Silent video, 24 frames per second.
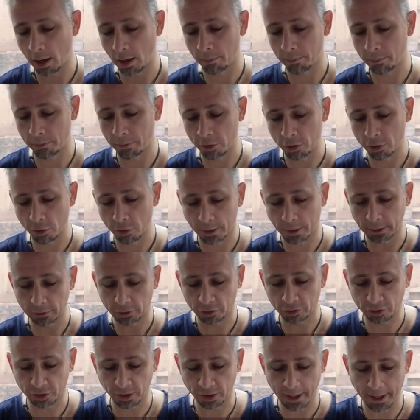you can
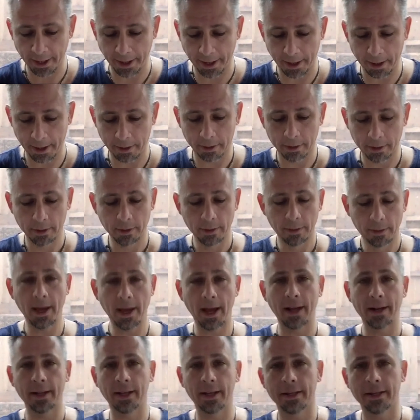see that it